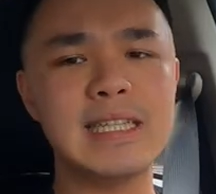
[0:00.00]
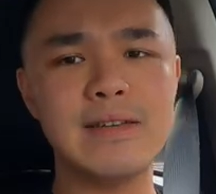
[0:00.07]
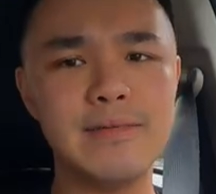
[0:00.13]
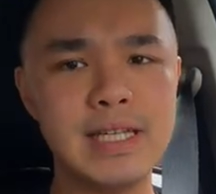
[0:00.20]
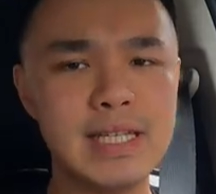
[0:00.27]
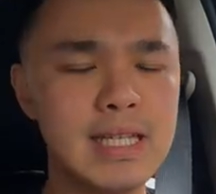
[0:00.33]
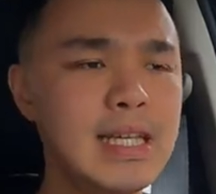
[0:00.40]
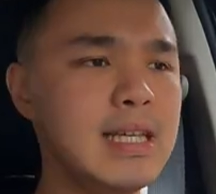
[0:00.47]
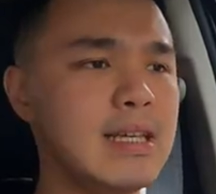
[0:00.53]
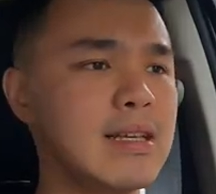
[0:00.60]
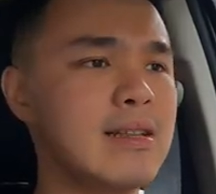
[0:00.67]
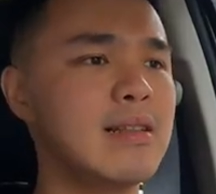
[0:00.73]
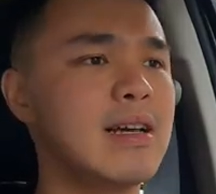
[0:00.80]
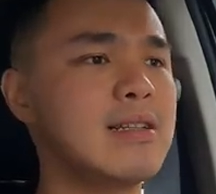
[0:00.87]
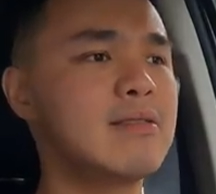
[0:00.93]
CVT,
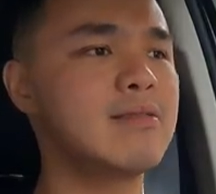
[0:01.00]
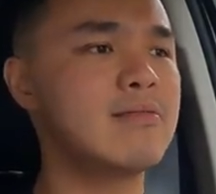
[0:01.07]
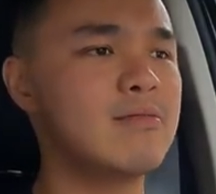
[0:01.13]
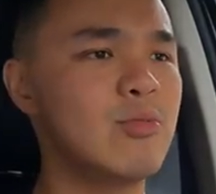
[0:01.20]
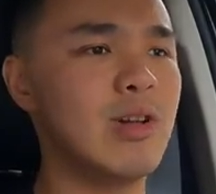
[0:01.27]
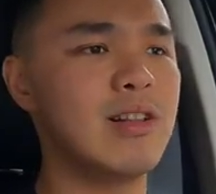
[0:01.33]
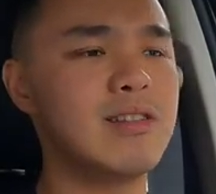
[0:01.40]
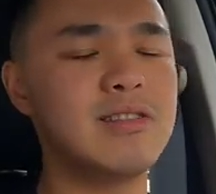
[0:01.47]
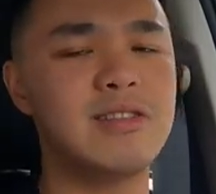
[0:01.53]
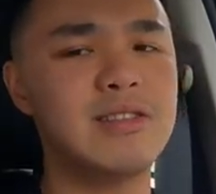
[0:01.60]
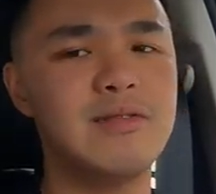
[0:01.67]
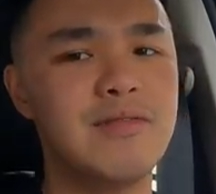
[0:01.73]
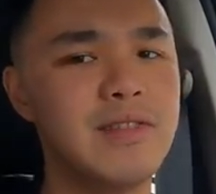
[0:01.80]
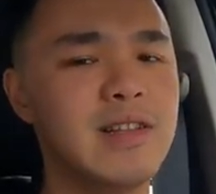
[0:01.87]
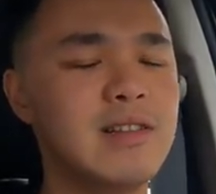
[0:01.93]
and that, well, it
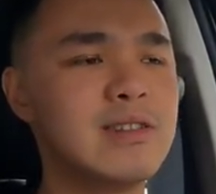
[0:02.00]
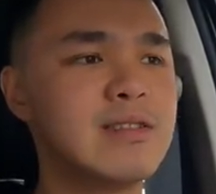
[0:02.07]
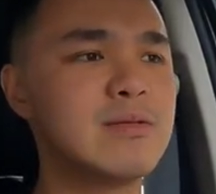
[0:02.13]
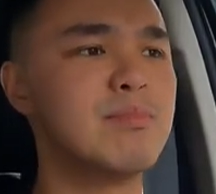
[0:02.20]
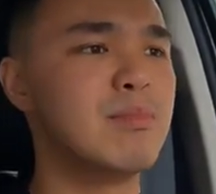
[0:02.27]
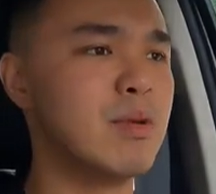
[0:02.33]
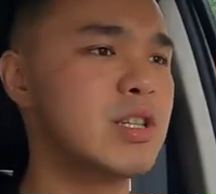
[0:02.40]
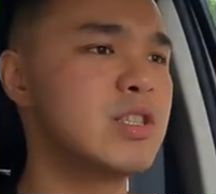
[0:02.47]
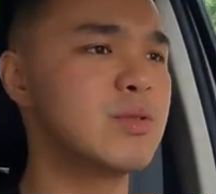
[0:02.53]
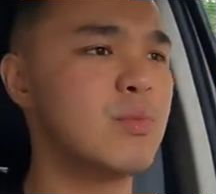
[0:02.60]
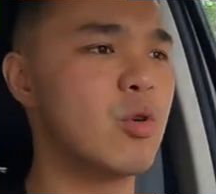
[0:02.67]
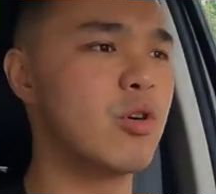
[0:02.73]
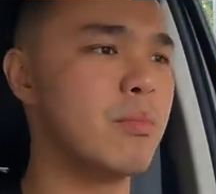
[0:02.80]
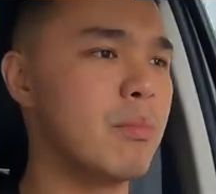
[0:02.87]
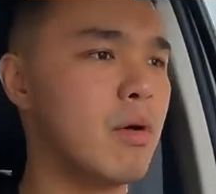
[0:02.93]
just feels much
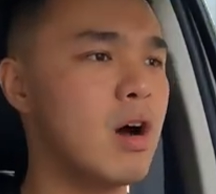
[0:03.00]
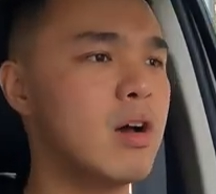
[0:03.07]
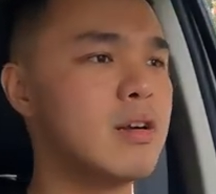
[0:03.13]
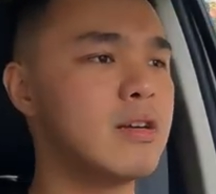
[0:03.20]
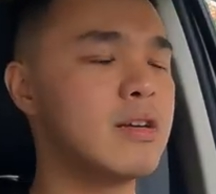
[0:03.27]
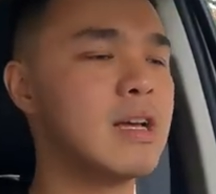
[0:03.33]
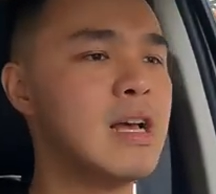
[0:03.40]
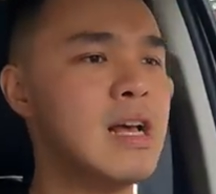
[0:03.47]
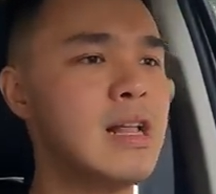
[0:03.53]
more modern.